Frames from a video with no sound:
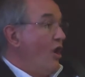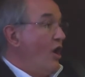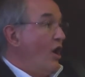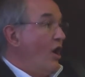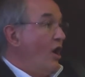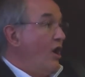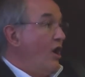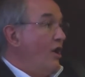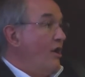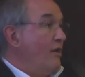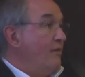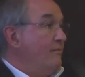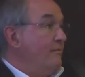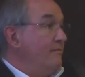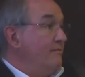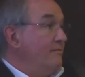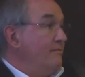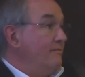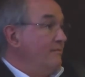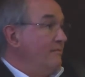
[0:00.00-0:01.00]

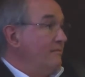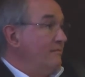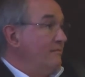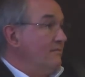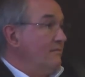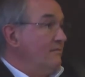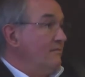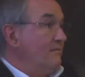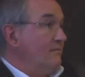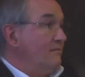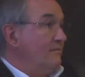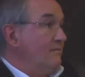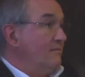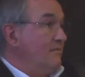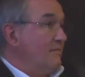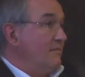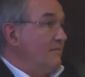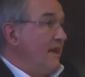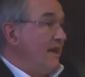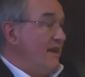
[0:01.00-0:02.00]
And
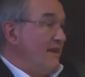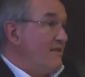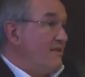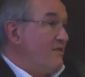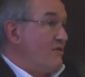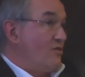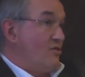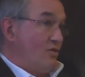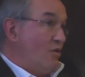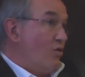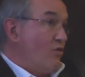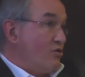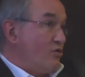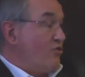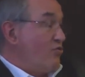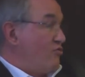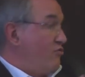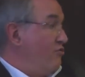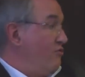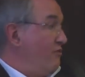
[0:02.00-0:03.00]
it's
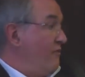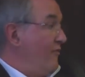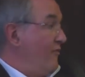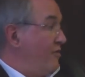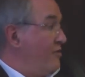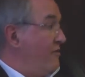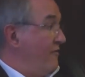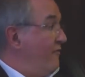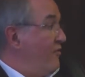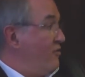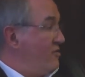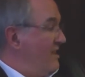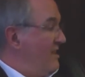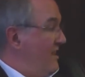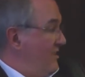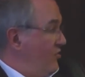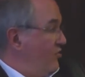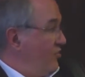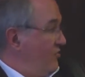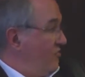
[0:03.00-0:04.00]
also true for the First
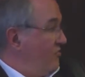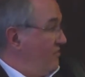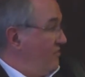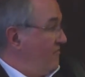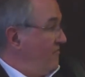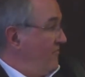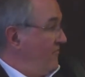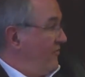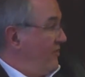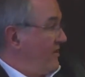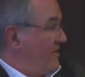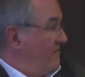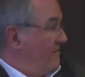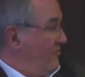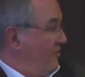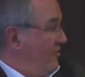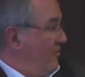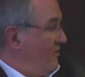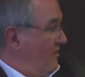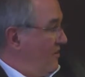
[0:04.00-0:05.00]
Nations, for
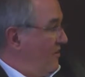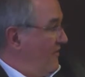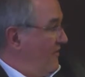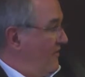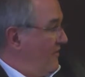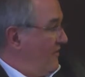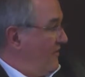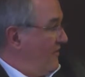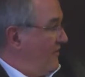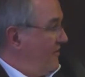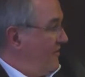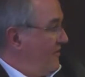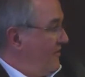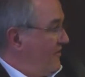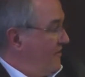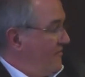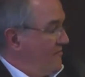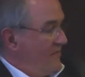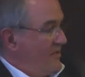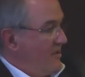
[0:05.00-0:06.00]
example, of
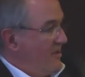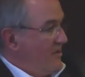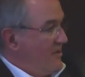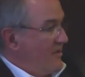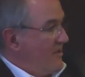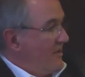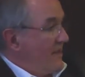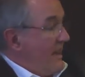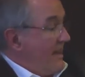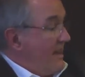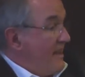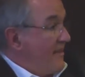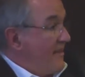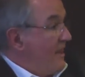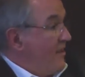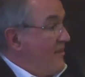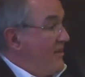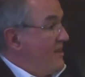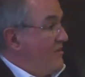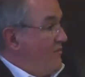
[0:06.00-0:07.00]
Canada
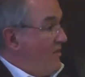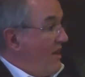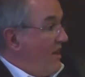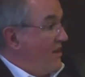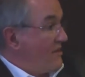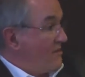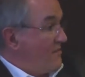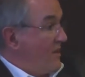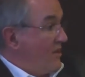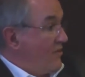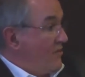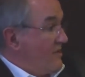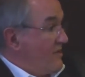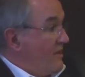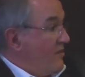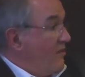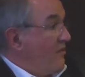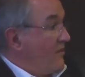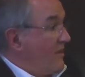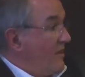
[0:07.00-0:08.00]
or anywhere else, because they
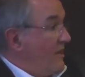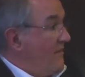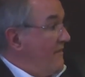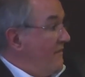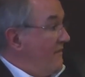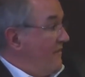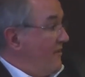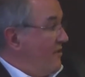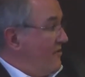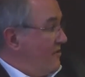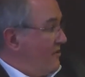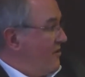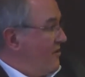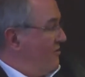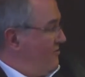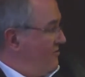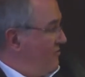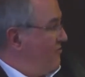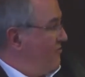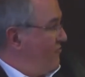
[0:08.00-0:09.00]
don't live under
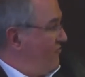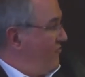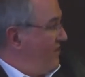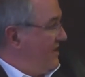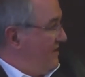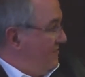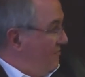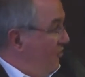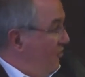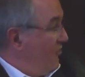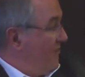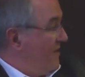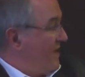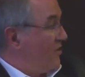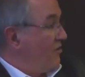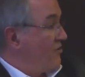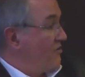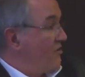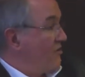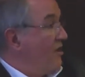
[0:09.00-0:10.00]
colonial rule anymore.
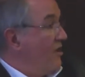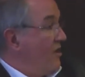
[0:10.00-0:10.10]
Because